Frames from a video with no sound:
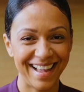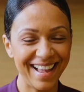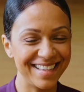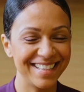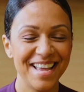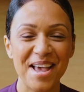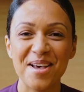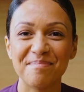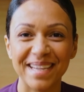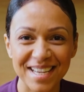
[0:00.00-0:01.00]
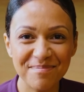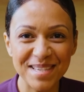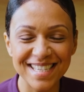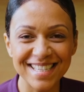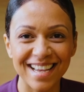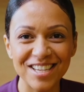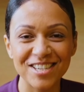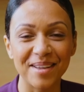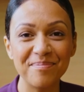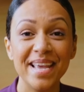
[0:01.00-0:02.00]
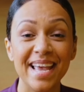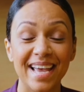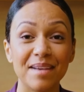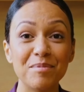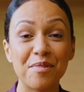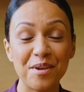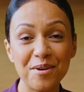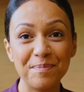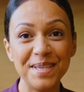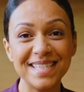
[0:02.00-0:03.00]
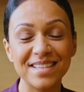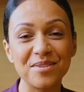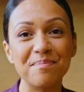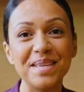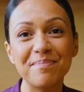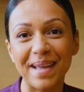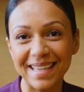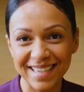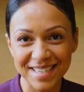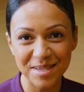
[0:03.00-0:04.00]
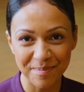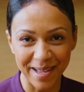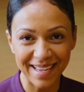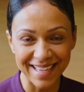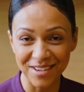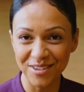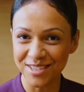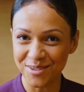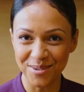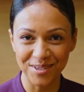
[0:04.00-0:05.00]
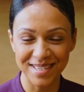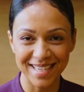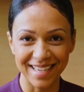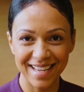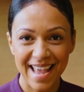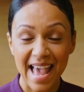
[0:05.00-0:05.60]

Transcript: Hi, my name is Natasha, and I'm a therapist at the Meatpacking Spa here in New York City.